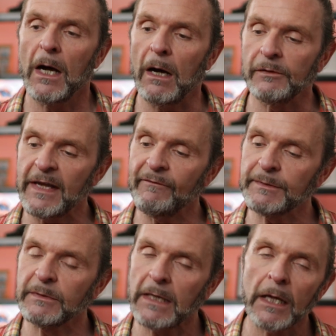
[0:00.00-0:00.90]
I was having
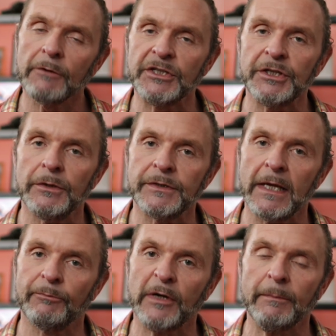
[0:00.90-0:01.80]
some color issues
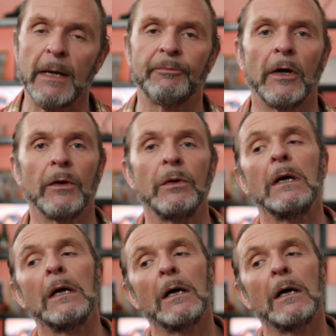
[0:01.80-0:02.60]
in Premiere Pro.